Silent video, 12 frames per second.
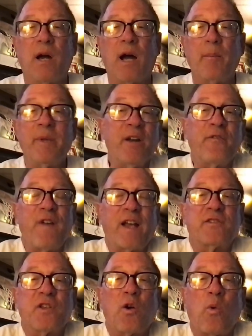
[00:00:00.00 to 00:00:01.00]
It
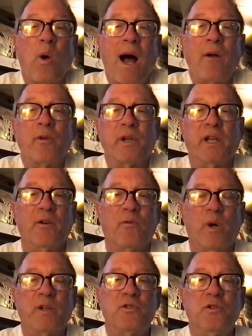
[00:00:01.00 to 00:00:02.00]
affects the quality of
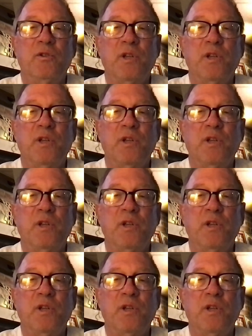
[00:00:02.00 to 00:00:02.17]
what you do.